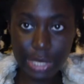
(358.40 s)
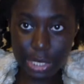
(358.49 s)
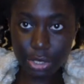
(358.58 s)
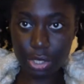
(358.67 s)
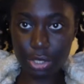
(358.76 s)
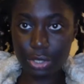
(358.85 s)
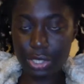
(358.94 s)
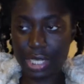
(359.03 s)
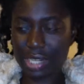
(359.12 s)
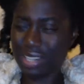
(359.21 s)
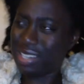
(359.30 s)
these curls
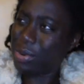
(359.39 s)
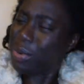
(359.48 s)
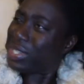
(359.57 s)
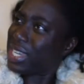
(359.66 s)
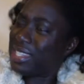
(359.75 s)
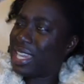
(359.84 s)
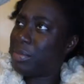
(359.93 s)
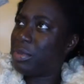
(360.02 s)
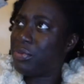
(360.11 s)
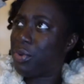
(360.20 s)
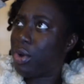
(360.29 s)
here what was i saying
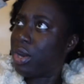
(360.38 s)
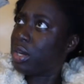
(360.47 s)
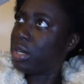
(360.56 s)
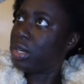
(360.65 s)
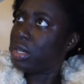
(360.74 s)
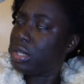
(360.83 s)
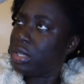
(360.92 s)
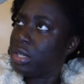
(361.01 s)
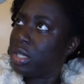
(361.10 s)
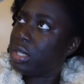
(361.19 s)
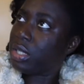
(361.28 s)
before
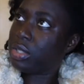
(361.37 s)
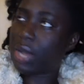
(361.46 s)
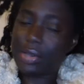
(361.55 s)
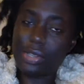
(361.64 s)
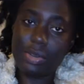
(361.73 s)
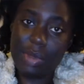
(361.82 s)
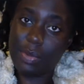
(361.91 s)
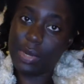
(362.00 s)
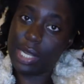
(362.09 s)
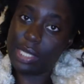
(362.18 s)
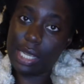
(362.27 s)
don't actually remember
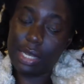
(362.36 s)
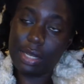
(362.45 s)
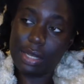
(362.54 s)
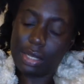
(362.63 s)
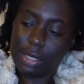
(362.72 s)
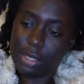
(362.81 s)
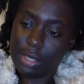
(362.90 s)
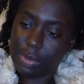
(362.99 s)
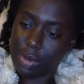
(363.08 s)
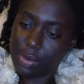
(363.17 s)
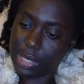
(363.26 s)
what i said
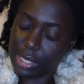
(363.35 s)
what was i